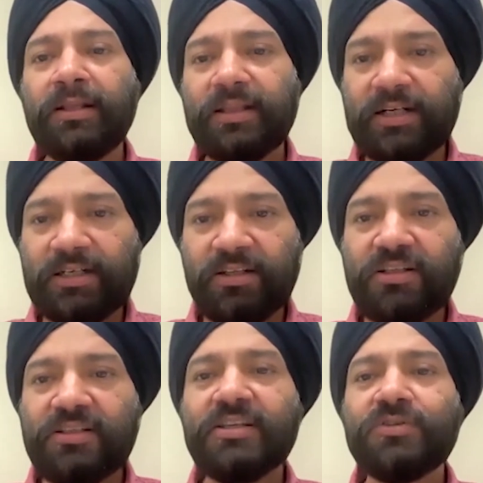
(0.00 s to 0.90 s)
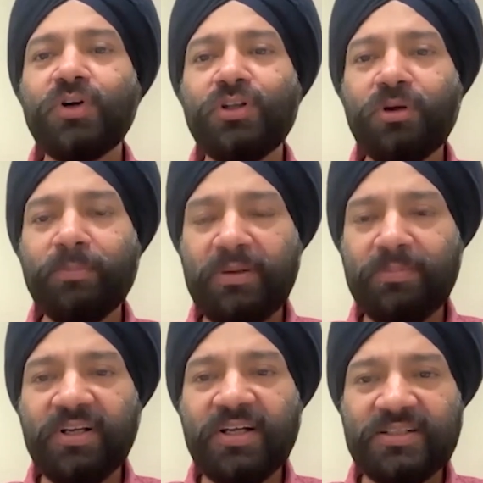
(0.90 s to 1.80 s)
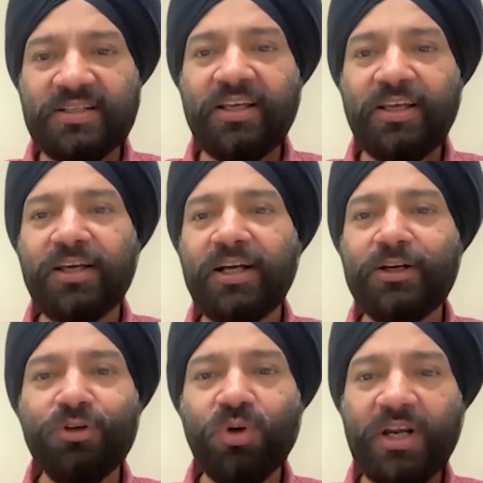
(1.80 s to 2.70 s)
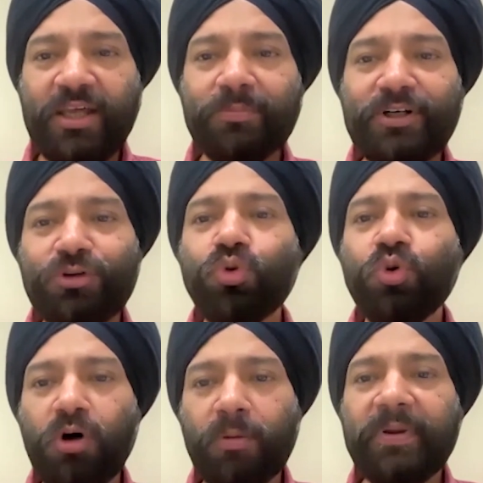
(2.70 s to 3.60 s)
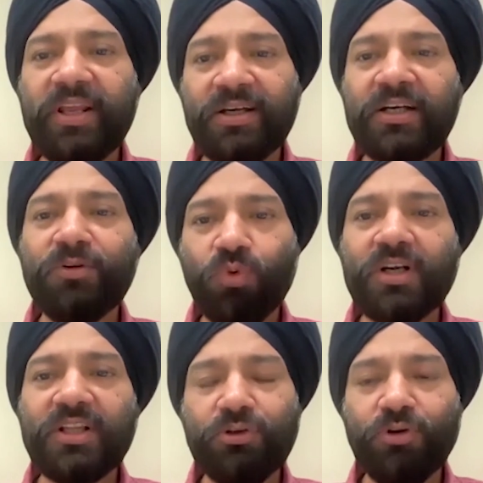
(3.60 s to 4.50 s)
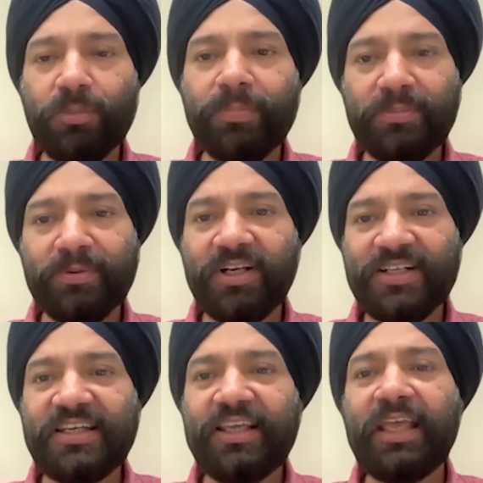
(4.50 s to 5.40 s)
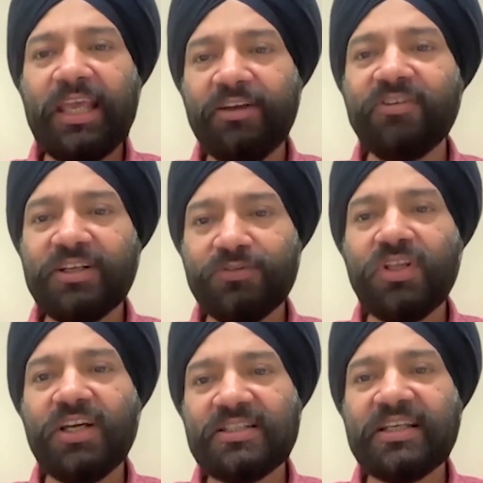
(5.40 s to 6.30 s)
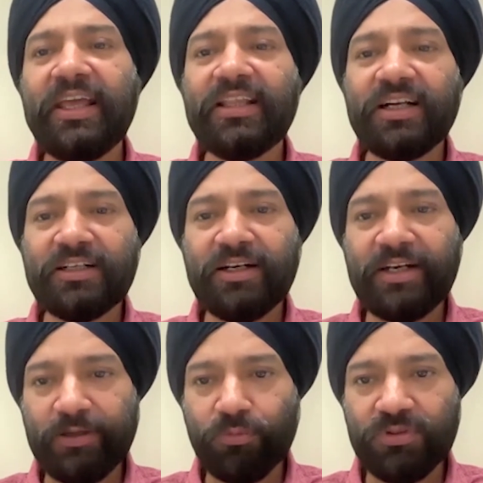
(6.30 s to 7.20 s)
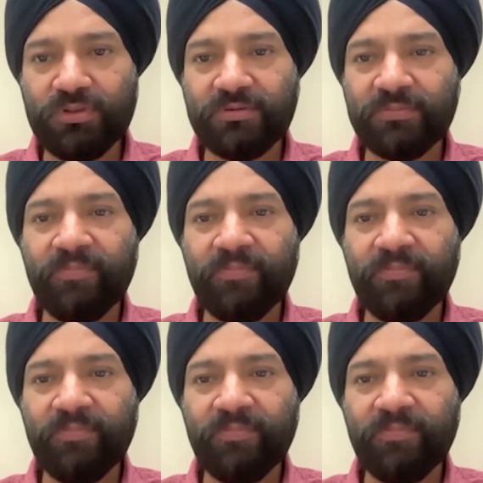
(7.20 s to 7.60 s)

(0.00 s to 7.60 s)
that this is what your people are saying, and you are able to comprehend what your people are saying, even if they are saying that in language.